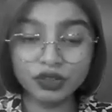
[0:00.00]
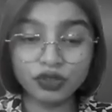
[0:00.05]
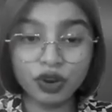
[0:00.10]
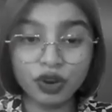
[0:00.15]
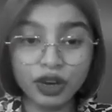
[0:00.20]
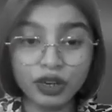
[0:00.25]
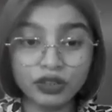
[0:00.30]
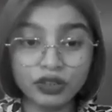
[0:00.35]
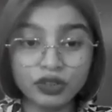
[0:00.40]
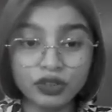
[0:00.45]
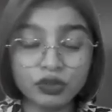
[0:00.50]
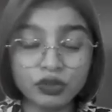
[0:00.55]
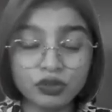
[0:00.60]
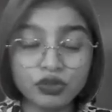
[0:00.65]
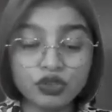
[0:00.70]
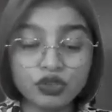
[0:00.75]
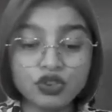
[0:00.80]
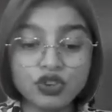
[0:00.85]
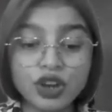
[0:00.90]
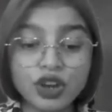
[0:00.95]
trying to
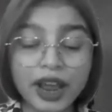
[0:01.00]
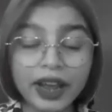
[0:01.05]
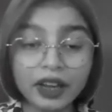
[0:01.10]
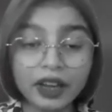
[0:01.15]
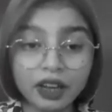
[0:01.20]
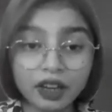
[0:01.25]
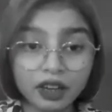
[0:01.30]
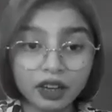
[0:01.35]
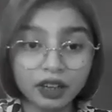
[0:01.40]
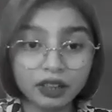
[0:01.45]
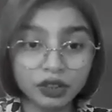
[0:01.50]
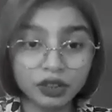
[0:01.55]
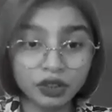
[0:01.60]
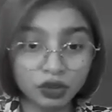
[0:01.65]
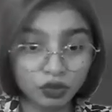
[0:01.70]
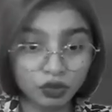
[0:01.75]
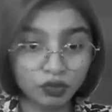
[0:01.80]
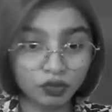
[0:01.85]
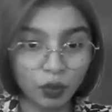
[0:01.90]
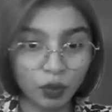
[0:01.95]
check
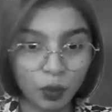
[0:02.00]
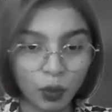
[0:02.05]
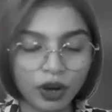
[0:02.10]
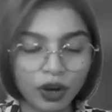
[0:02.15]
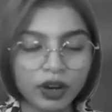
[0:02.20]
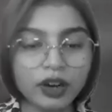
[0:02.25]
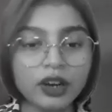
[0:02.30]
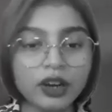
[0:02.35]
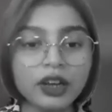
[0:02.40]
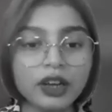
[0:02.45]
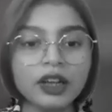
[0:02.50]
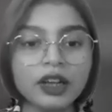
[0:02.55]
you for.